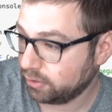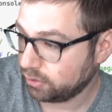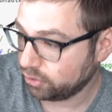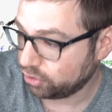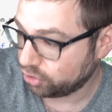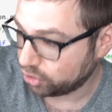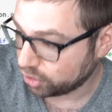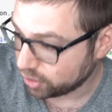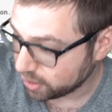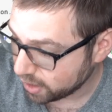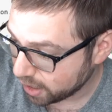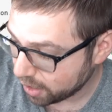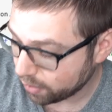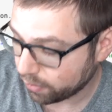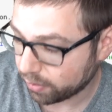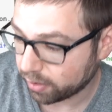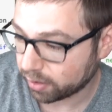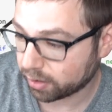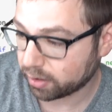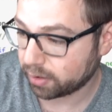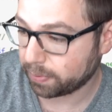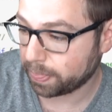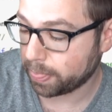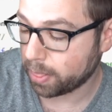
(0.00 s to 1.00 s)

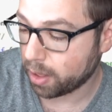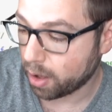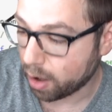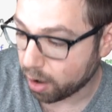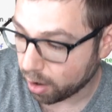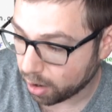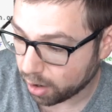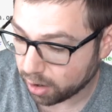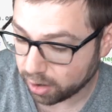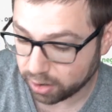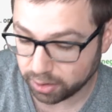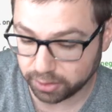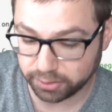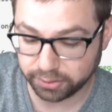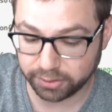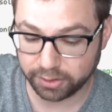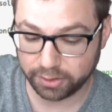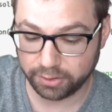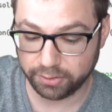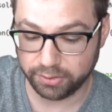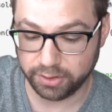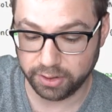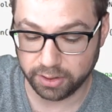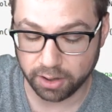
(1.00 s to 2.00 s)
generic on
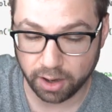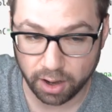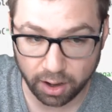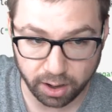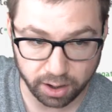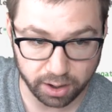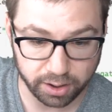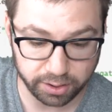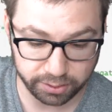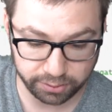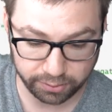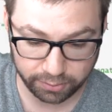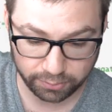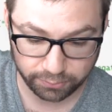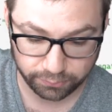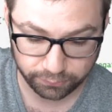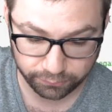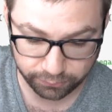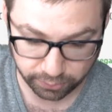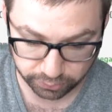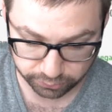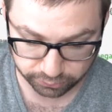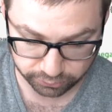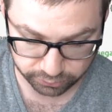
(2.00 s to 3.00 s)
the on
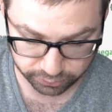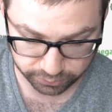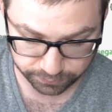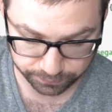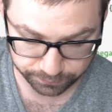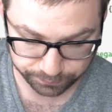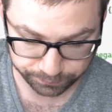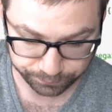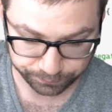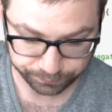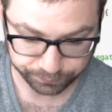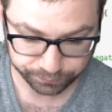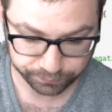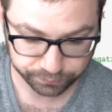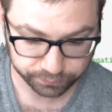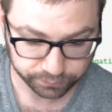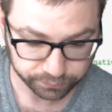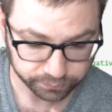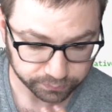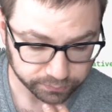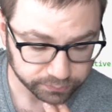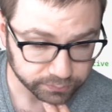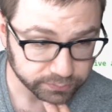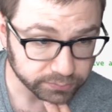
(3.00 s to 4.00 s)
function.
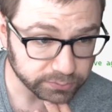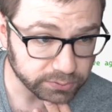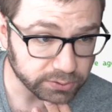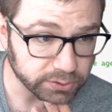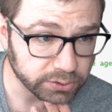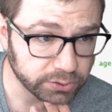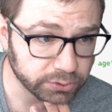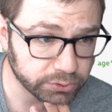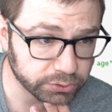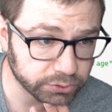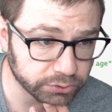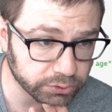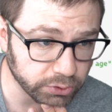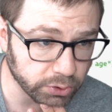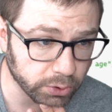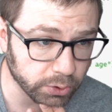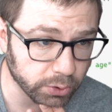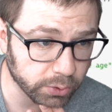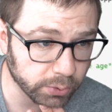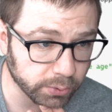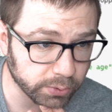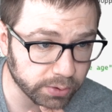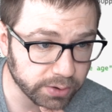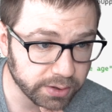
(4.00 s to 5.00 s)

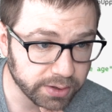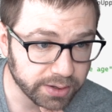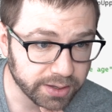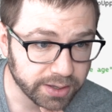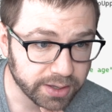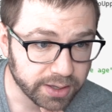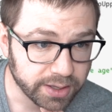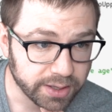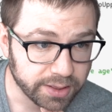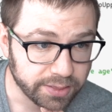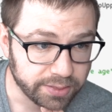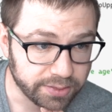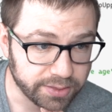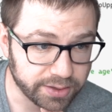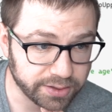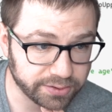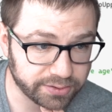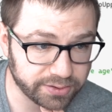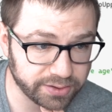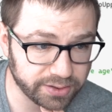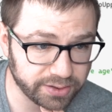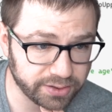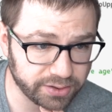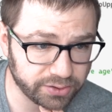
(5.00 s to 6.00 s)
So
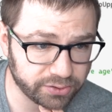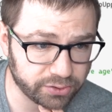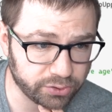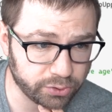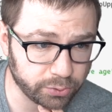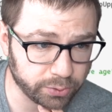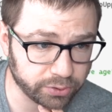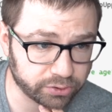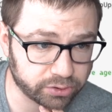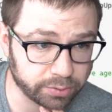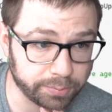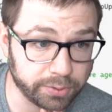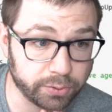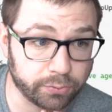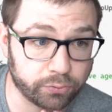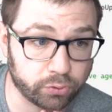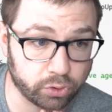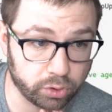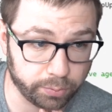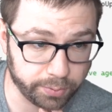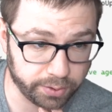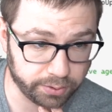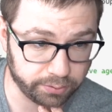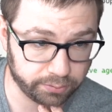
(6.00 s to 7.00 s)
this is doing some
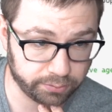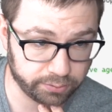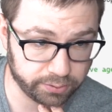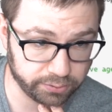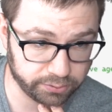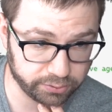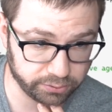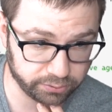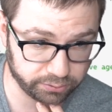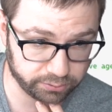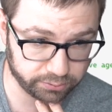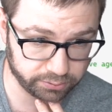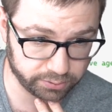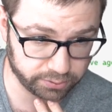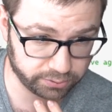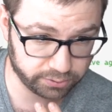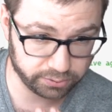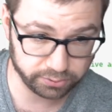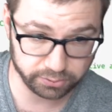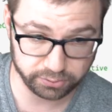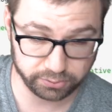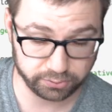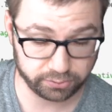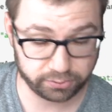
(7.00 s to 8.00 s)
inferment. This is, this
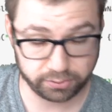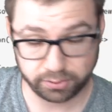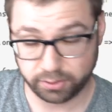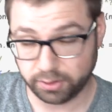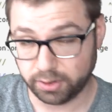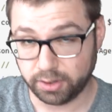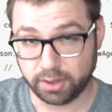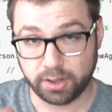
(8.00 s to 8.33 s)
is